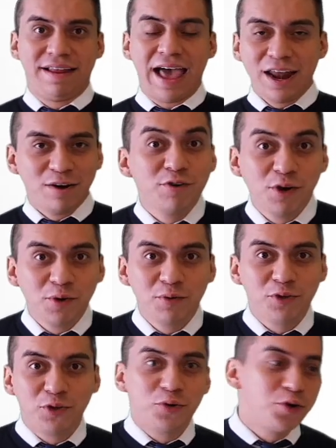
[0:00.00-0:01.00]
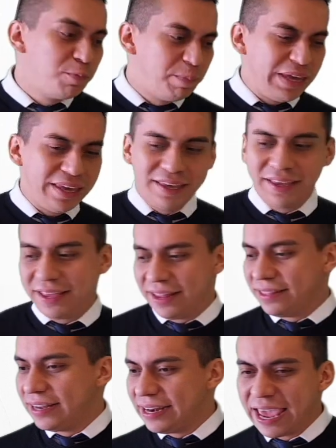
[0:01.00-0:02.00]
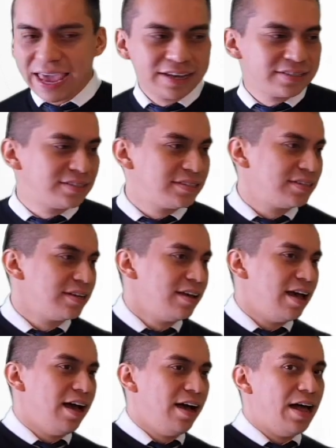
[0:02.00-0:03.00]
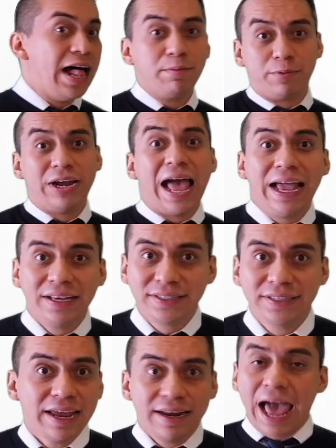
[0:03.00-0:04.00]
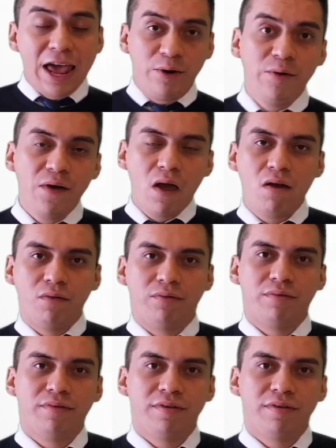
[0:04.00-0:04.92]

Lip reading: I don't know. You could be the next Albert Einstein. I don't know.